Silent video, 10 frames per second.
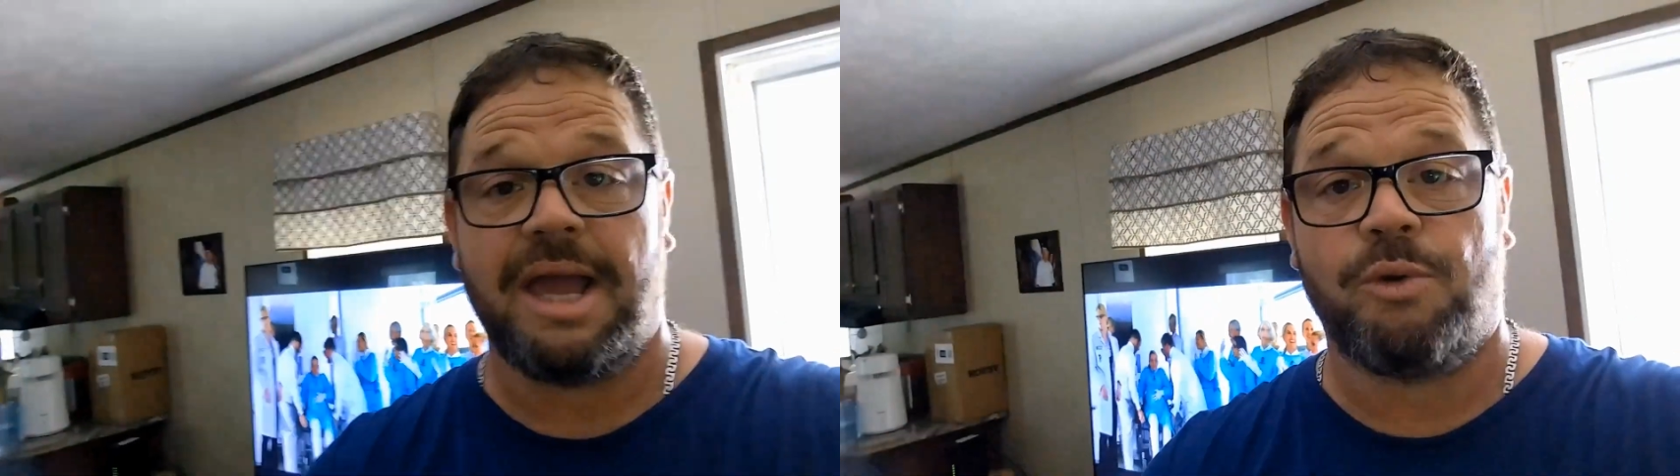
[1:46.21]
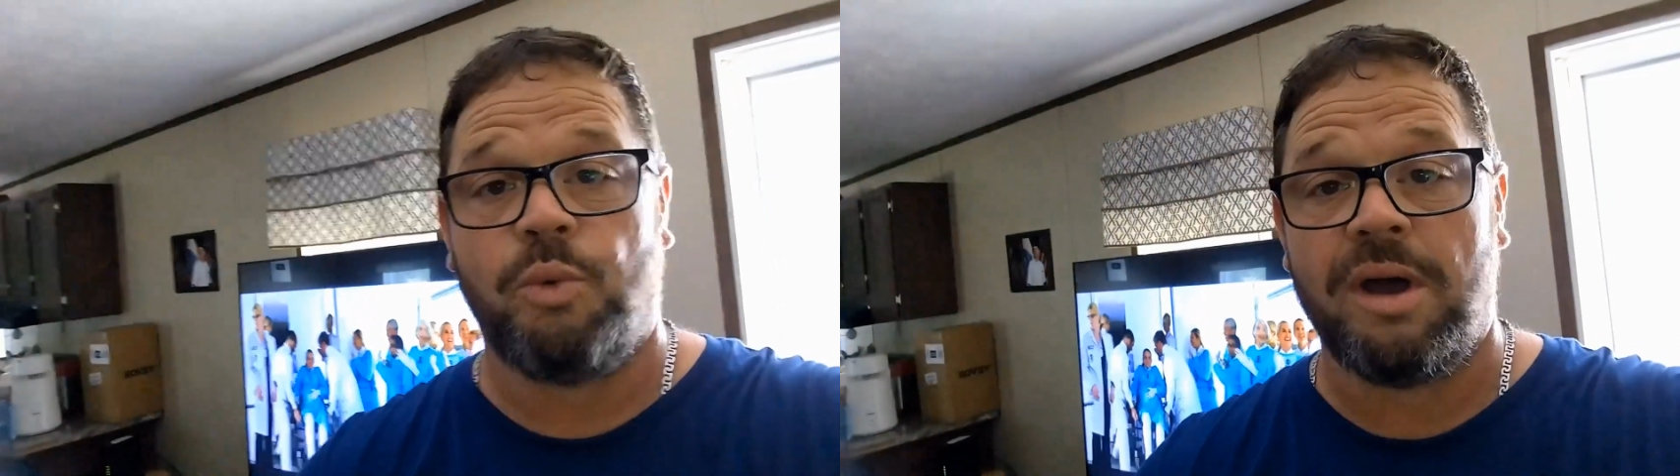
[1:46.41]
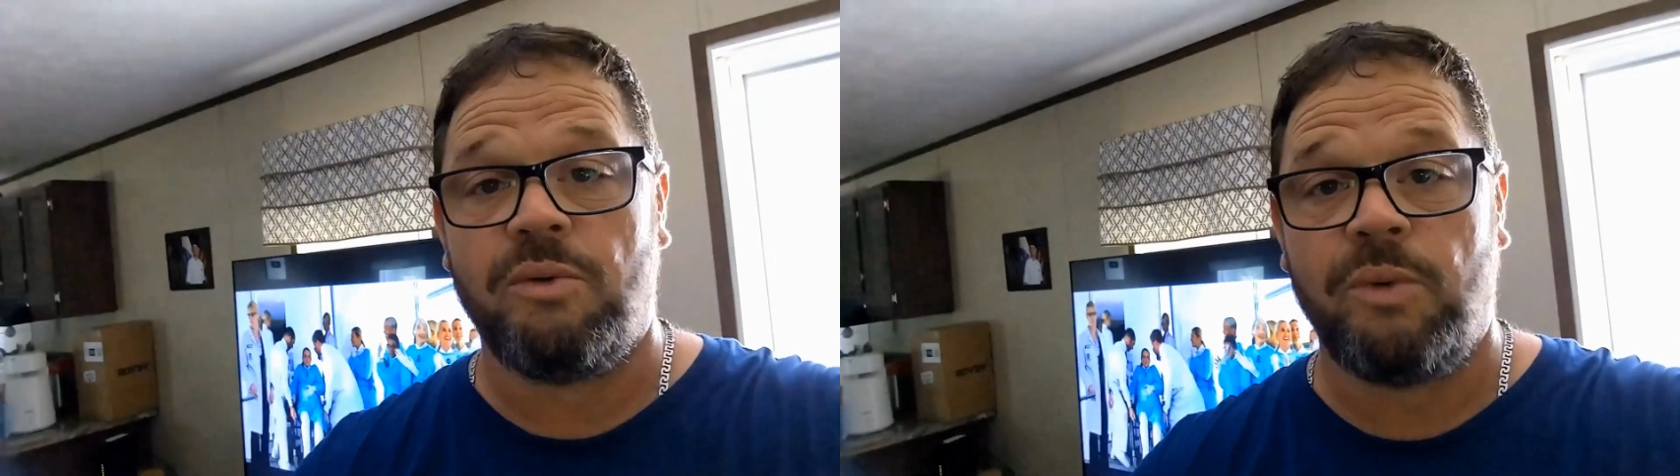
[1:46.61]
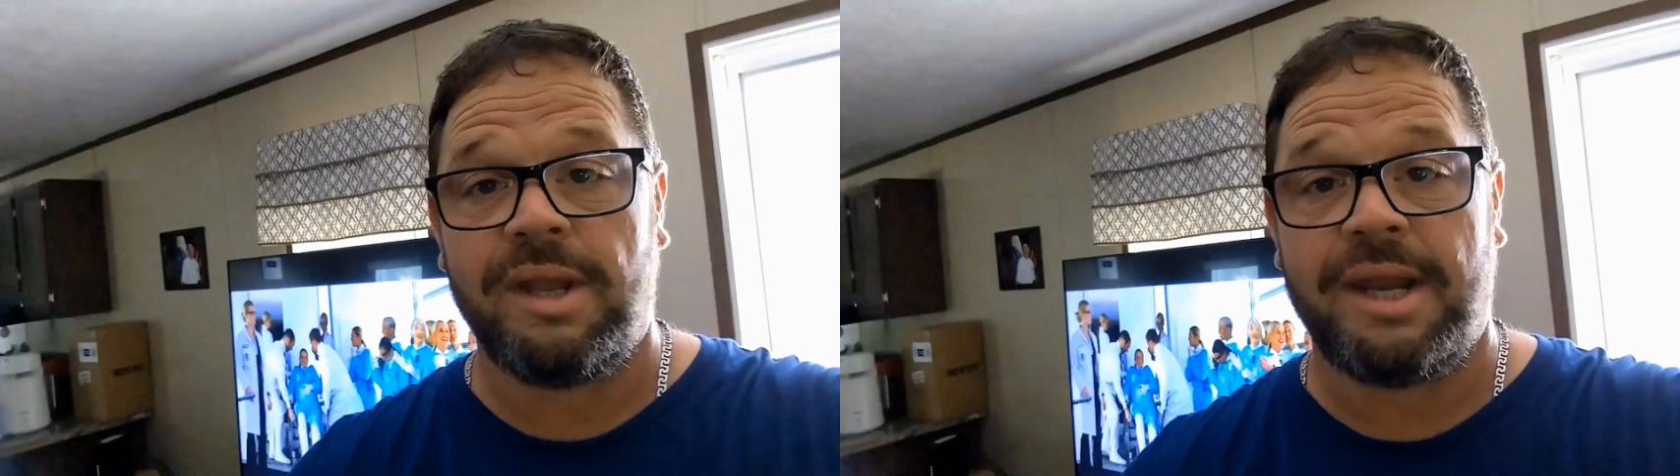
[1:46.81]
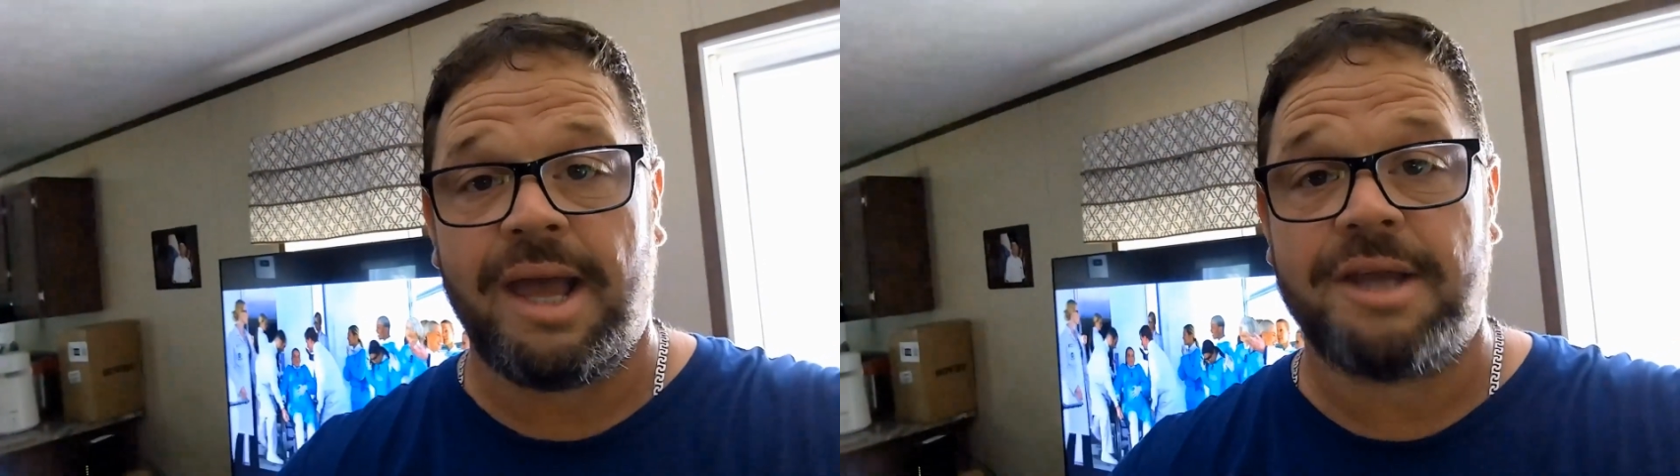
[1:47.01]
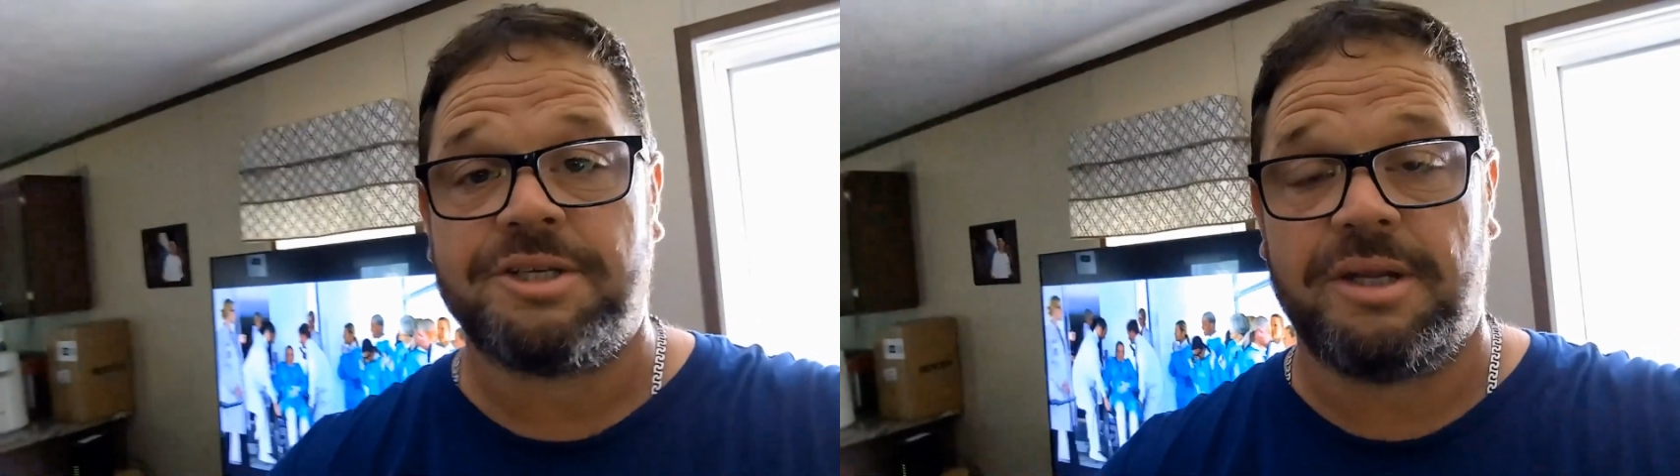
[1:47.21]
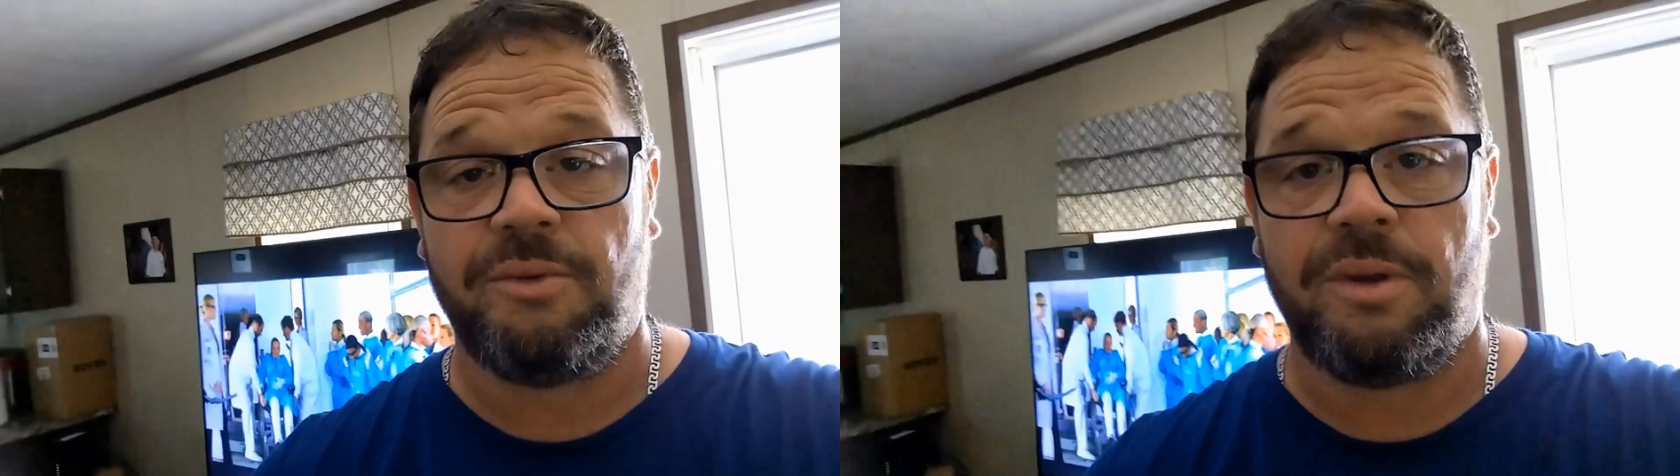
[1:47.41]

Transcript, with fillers: like what will it actually